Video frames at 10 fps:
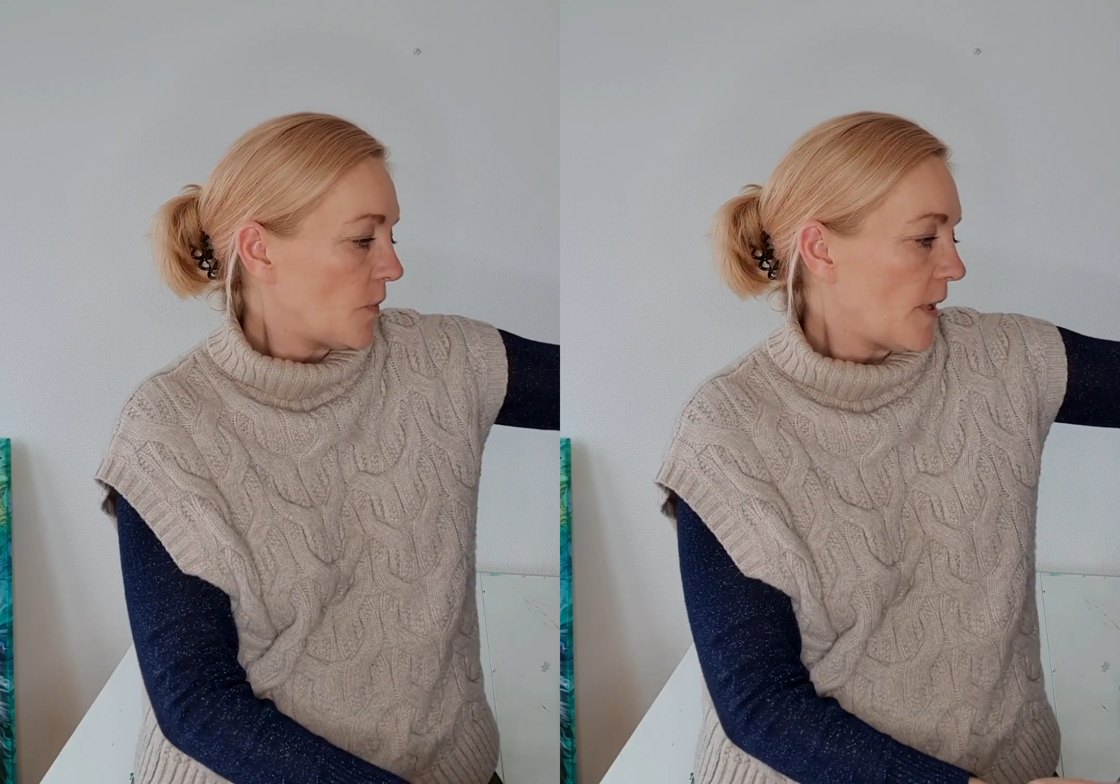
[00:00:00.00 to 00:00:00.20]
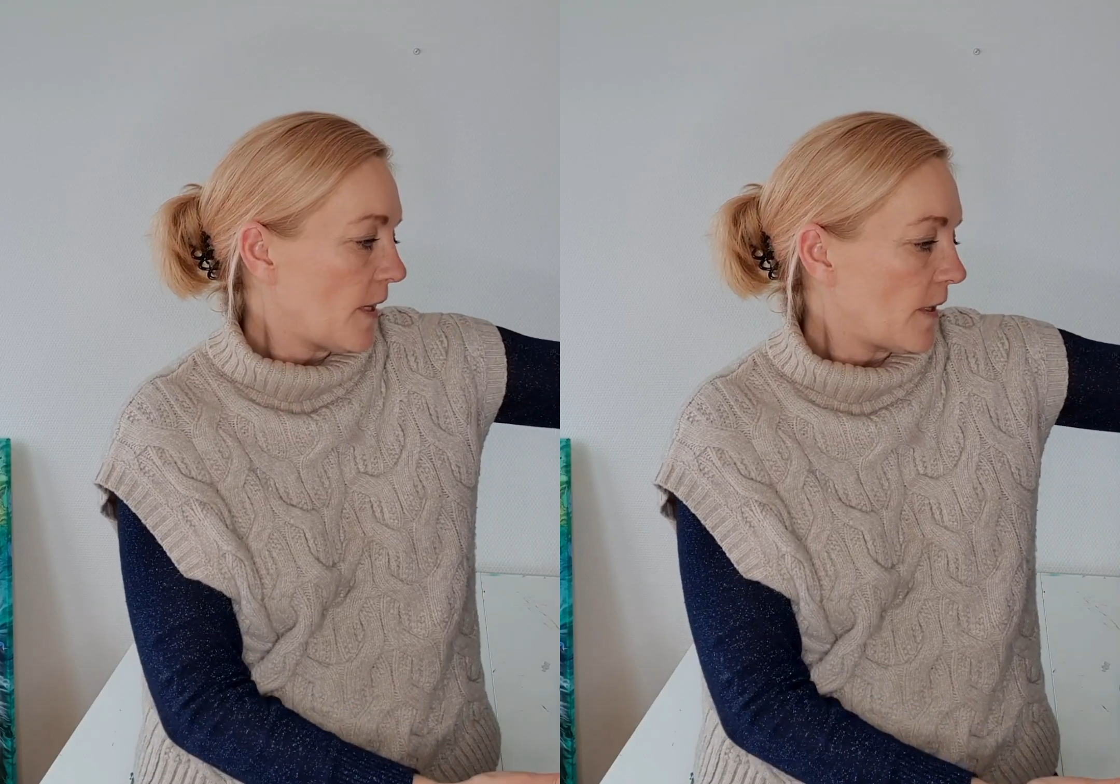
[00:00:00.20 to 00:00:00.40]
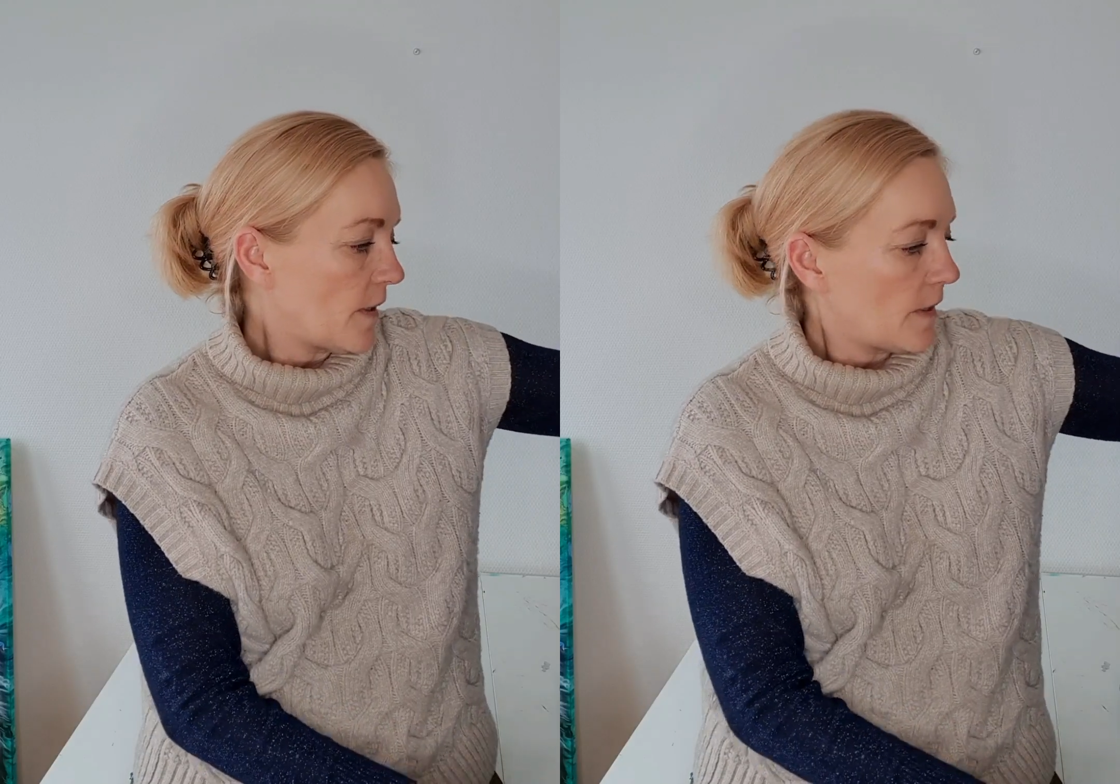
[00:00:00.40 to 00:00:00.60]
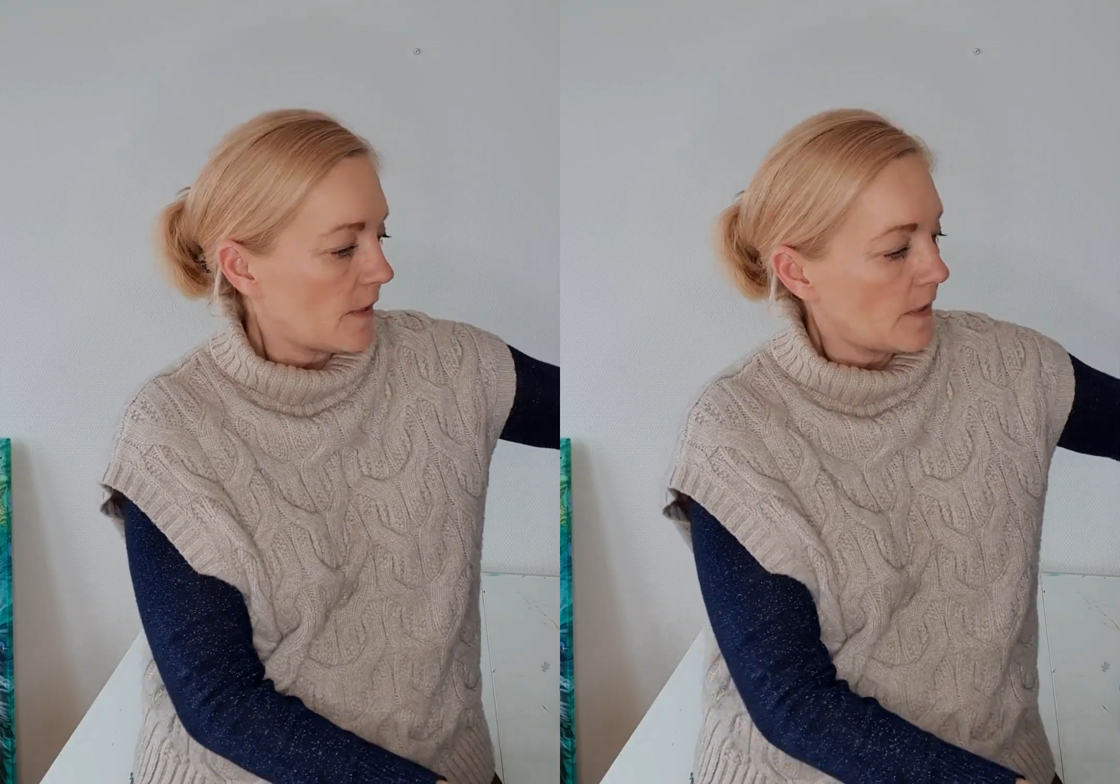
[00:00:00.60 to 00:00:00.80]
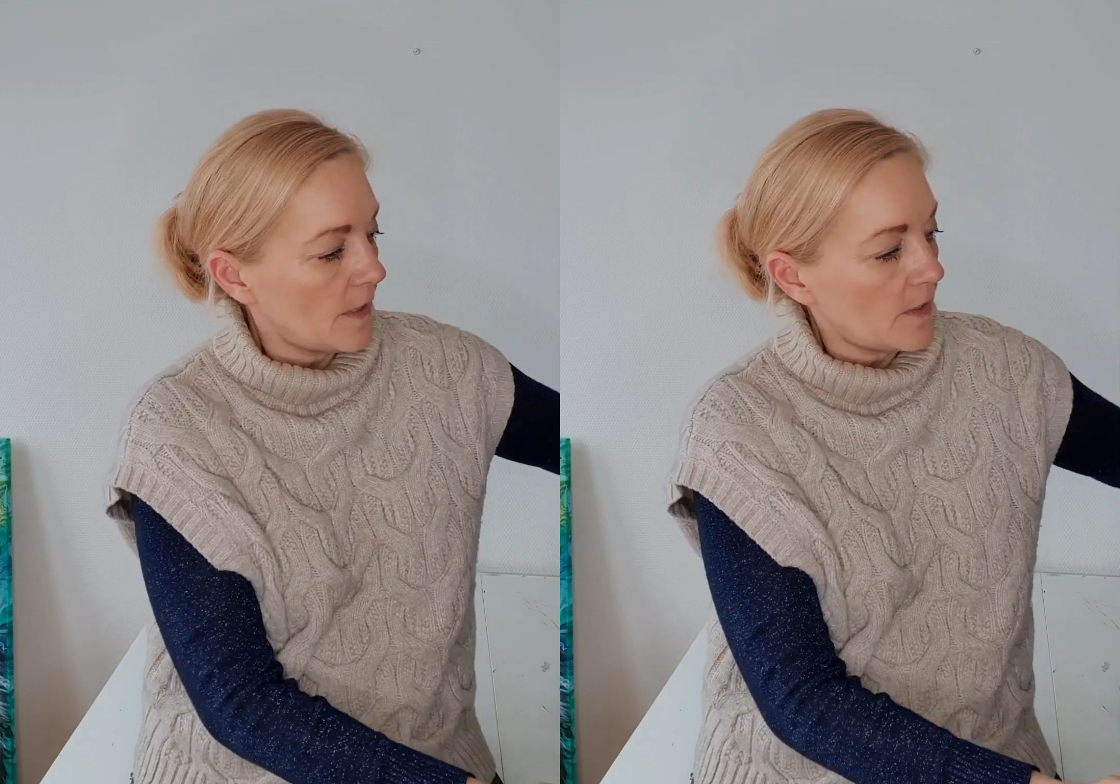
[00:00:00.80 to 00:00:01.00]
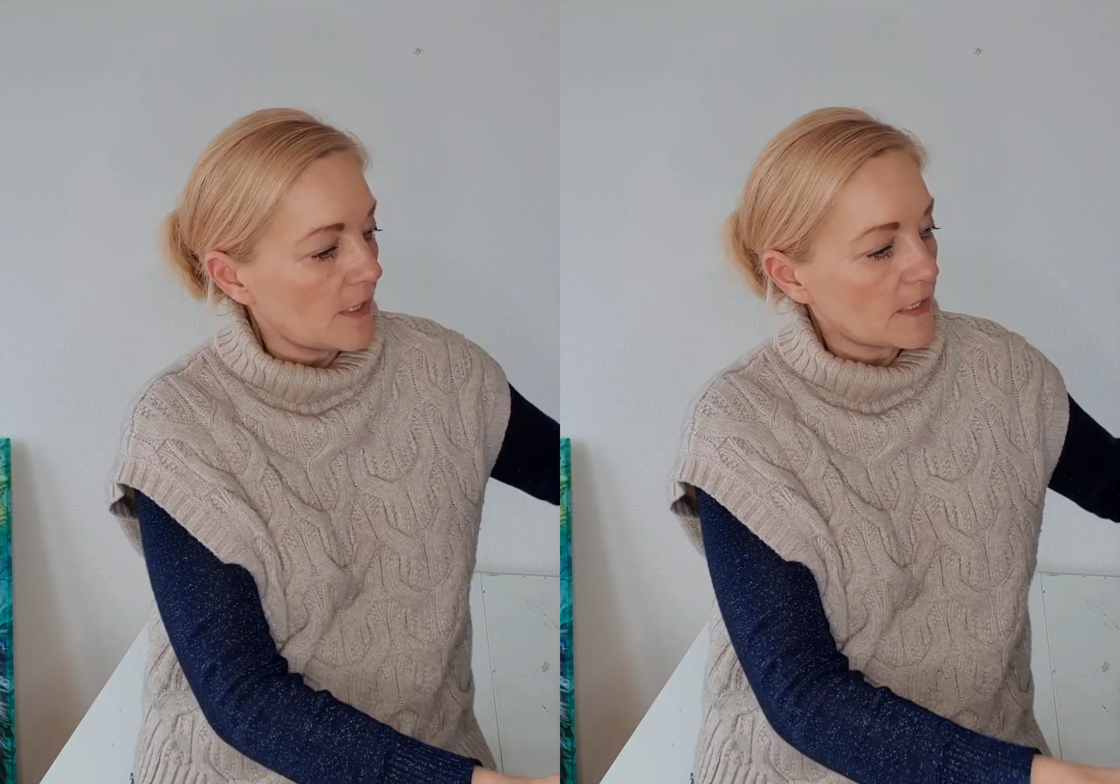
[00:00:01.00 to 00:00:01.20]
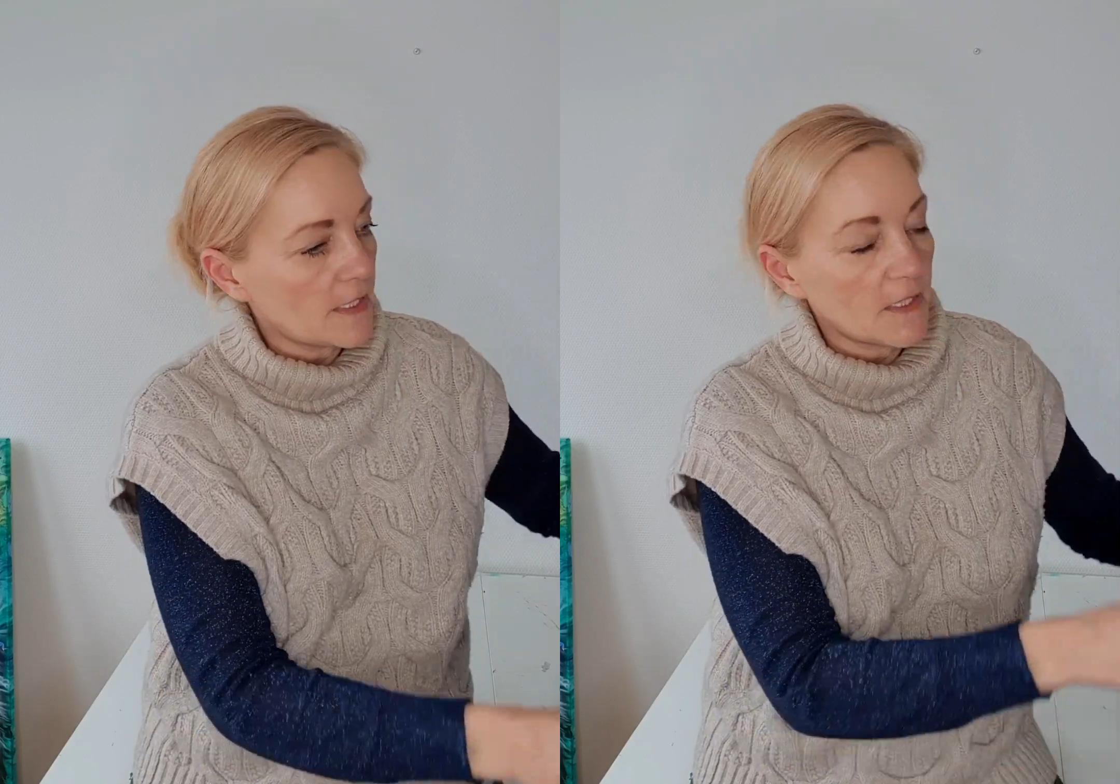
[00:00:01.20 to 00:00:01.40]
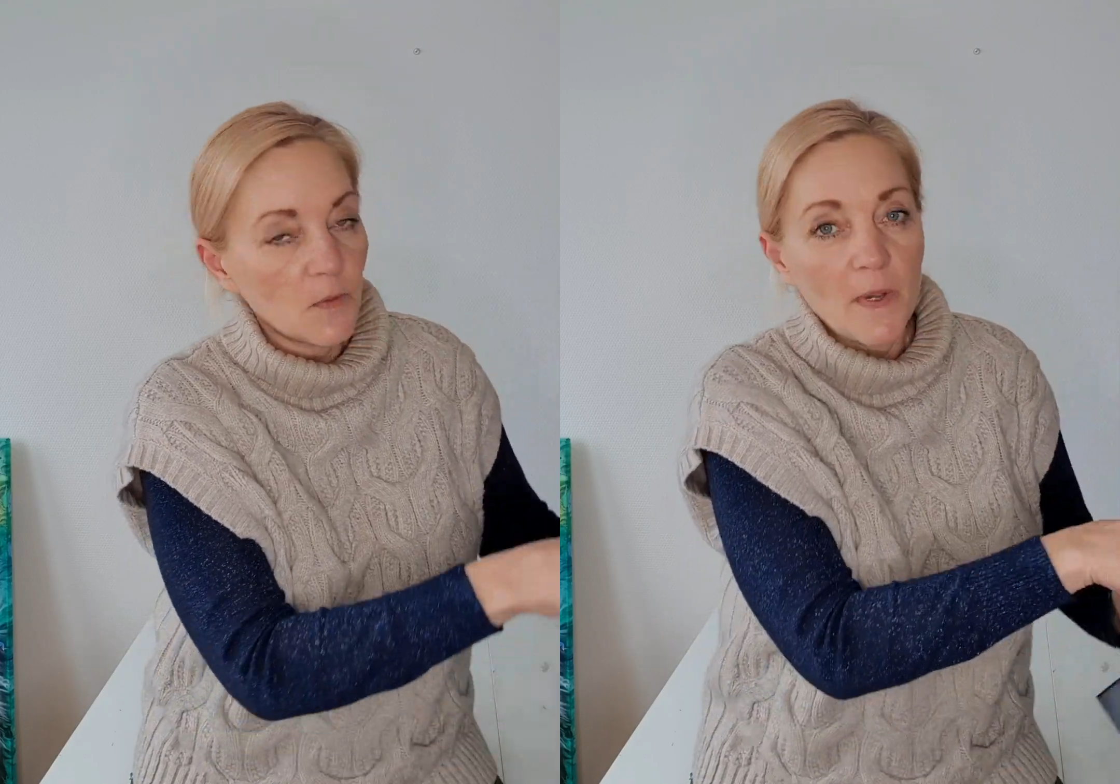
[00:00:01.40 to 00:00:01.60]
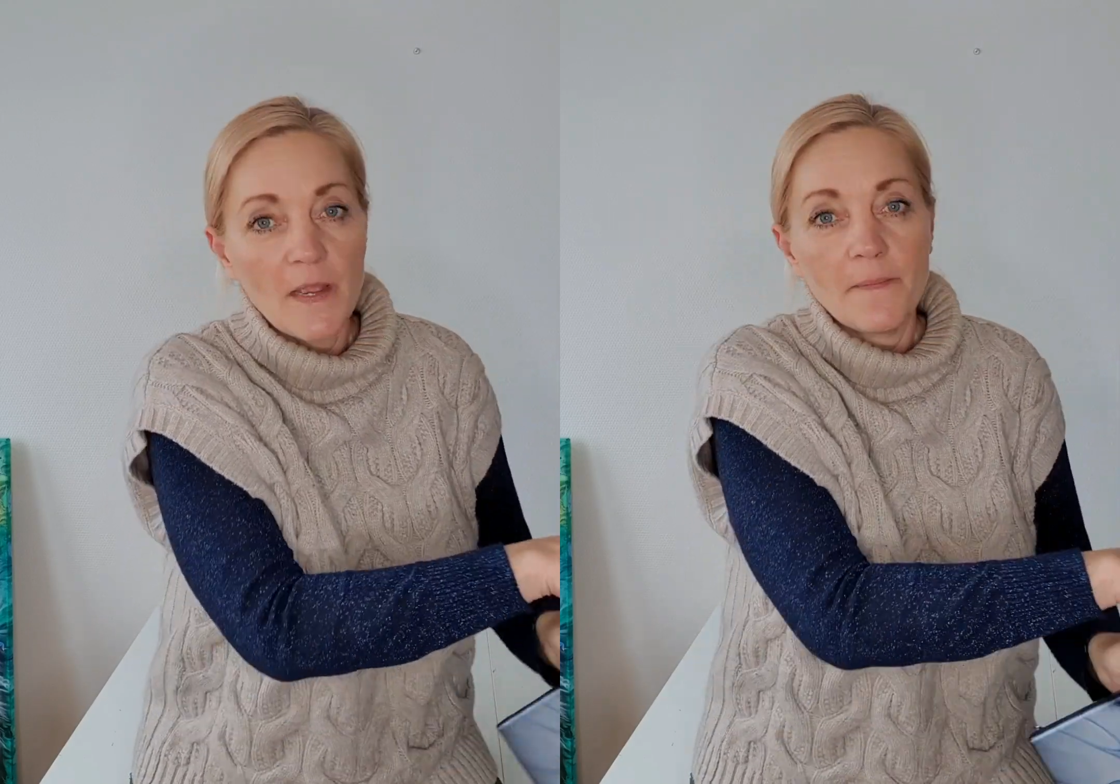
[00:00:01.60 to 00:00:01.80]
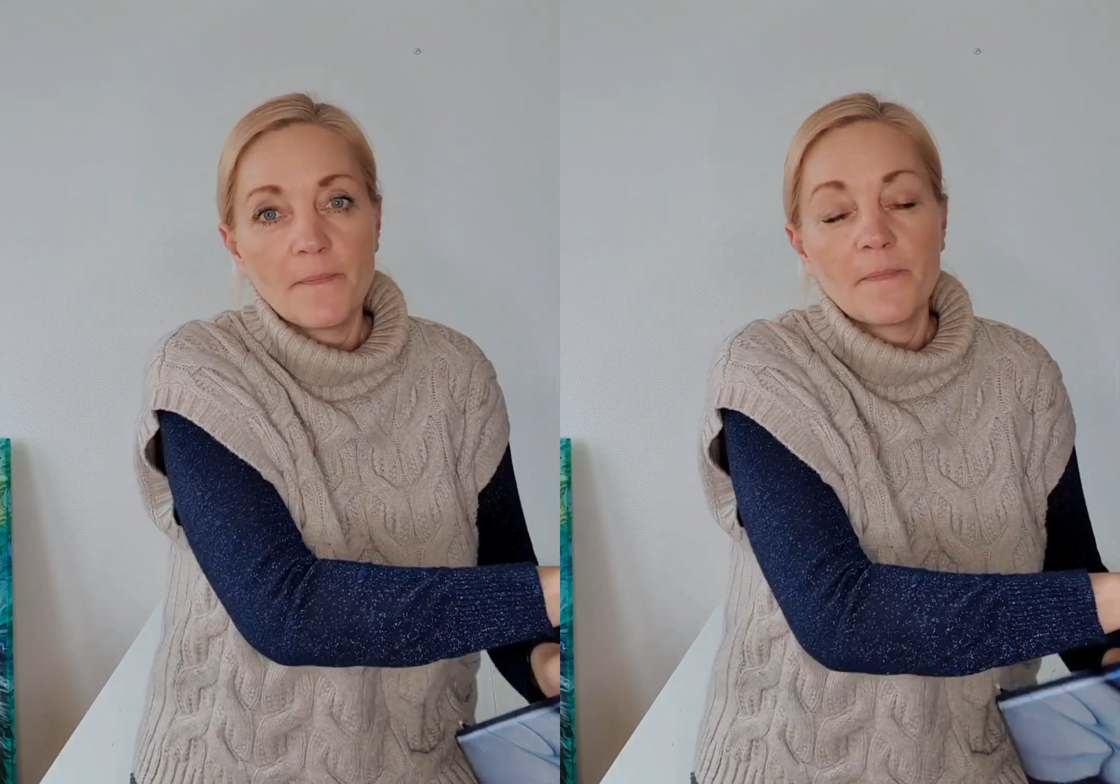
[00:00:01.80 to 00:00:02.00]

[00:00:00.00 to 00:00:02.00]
way, I think it's this way.